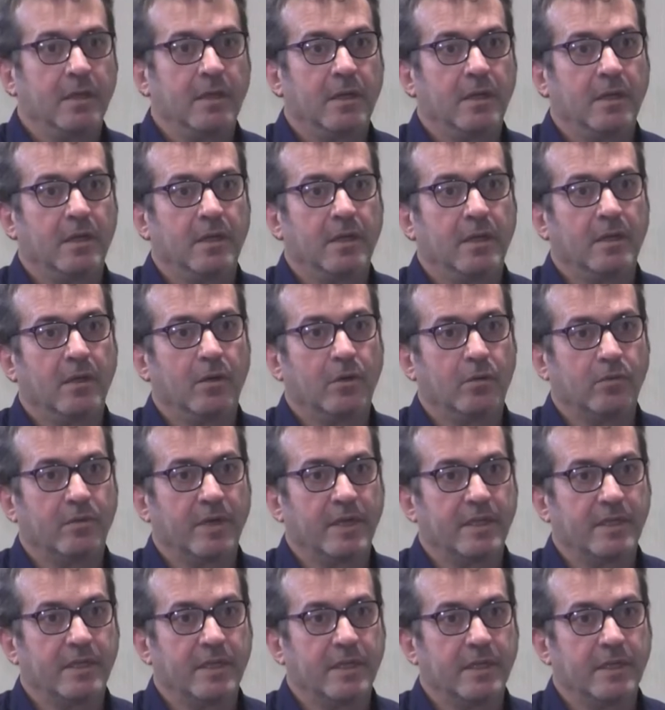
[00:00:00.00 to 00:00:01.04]

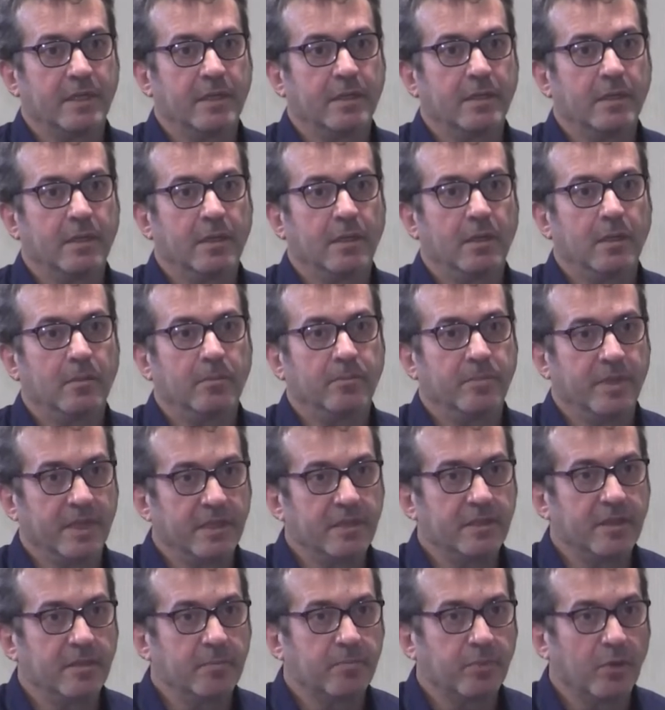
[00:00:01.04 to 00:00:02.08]
already
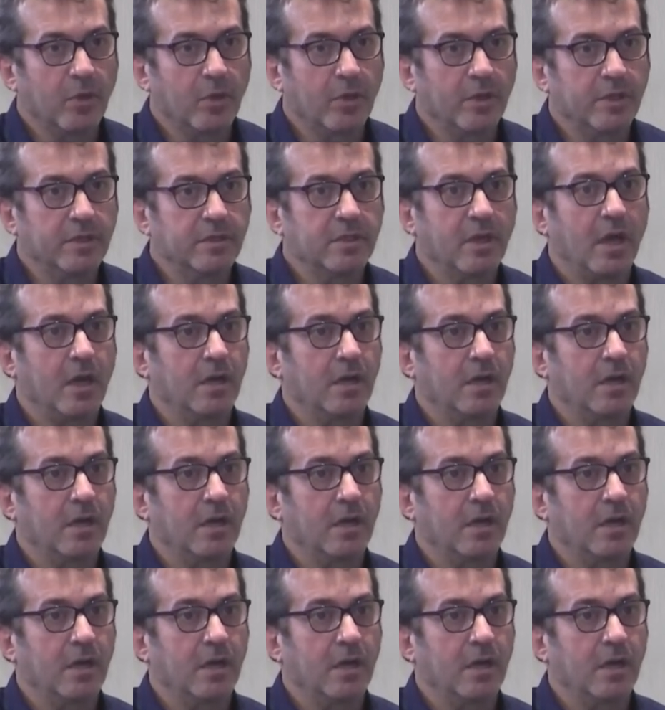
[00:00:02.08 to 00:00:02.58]
been deployed?